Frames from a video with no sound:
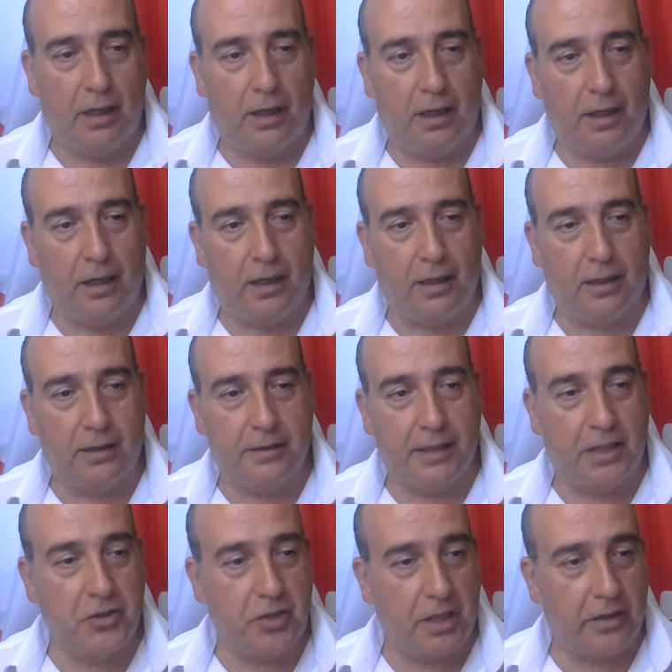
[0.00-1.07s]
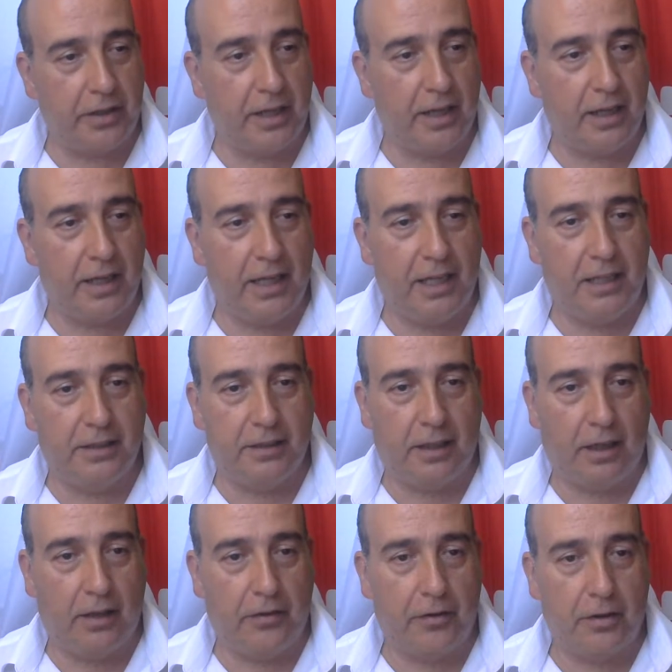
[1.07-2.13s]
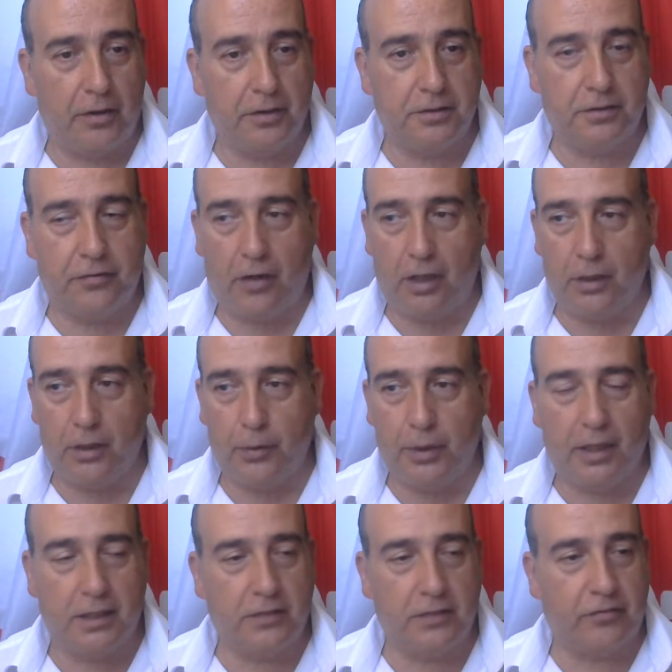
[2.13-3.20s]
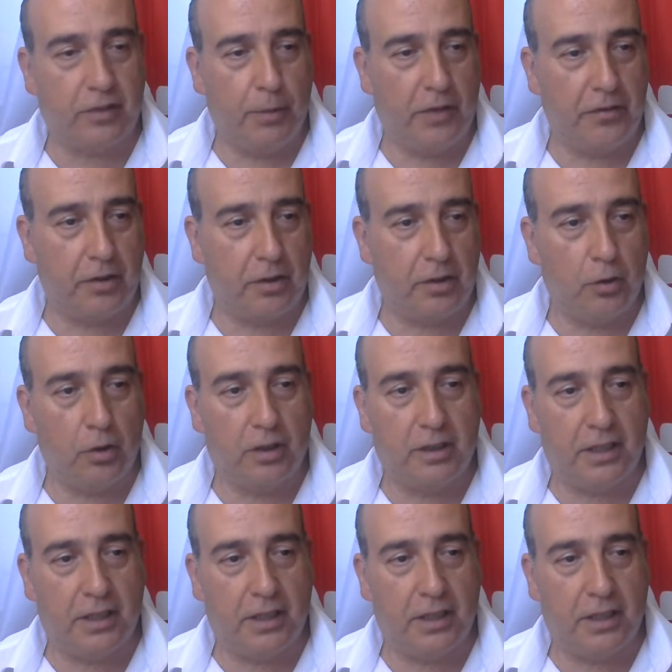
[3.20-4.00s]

Nigeria and others following us from other